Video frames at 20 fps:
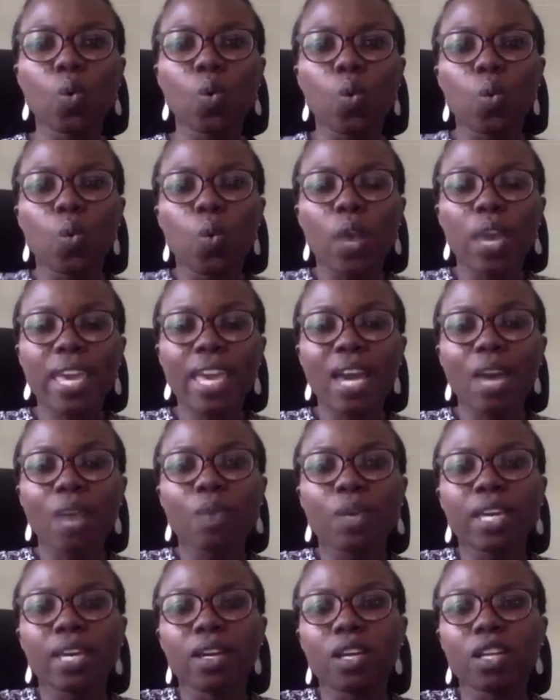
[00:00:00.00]
where
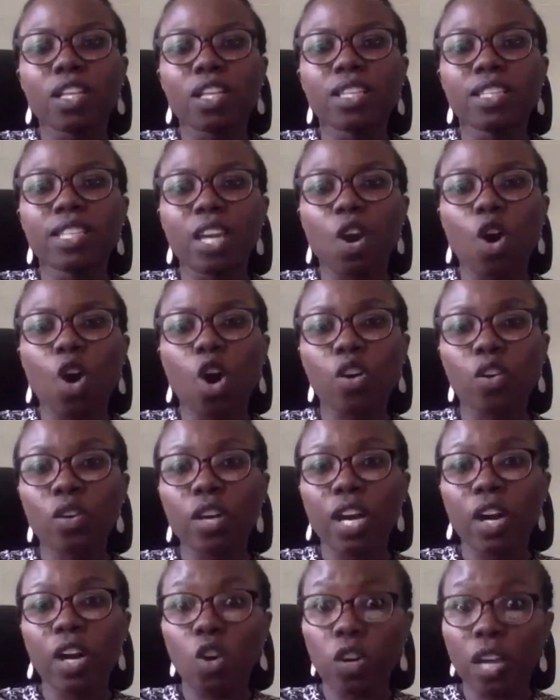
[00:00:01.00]

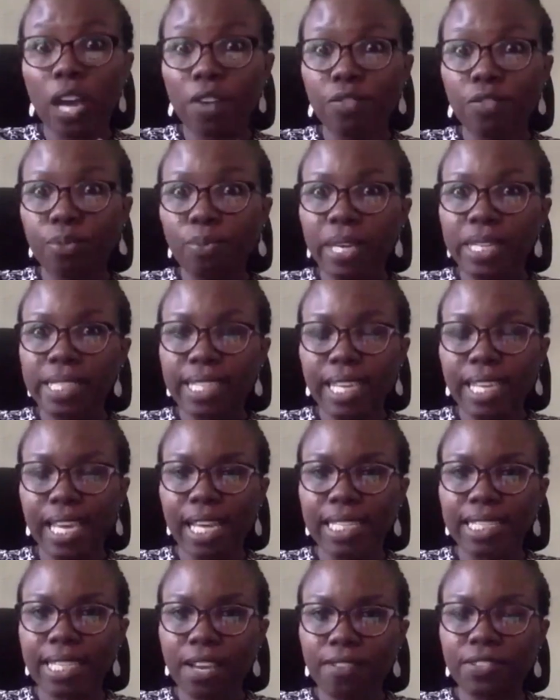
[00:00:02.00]
all government
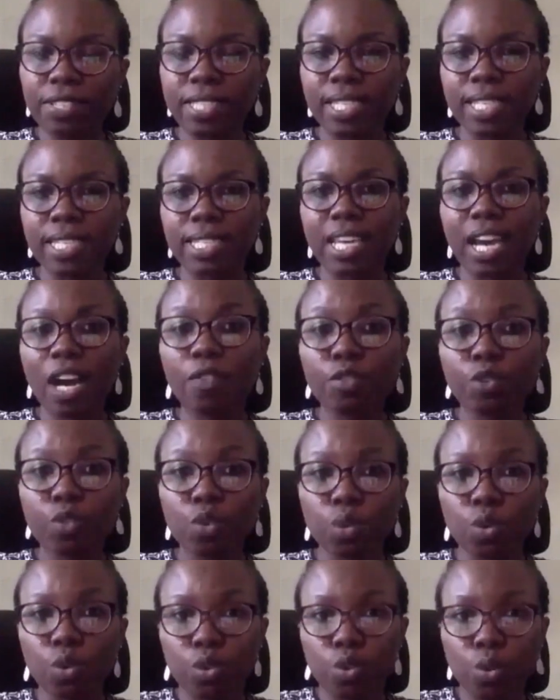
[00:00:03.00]
services have
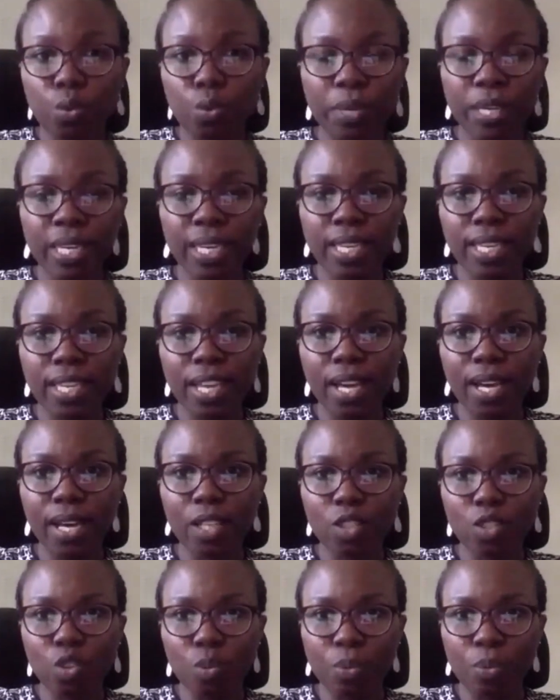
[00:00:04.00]
to be
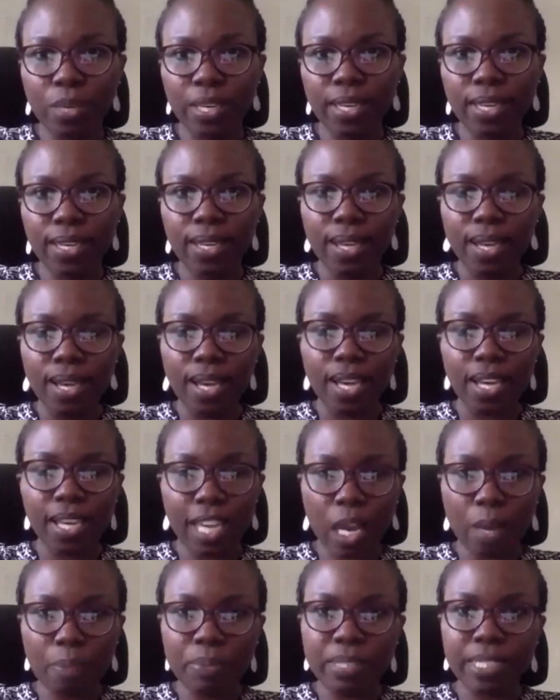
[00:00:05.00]

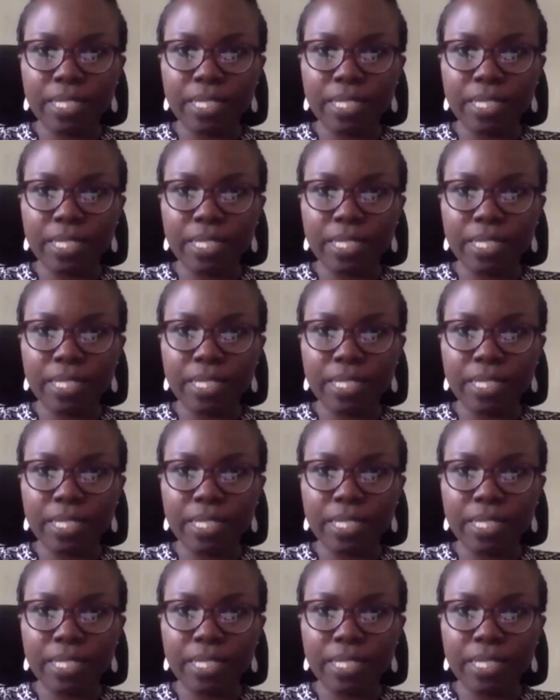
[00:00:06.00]
kept.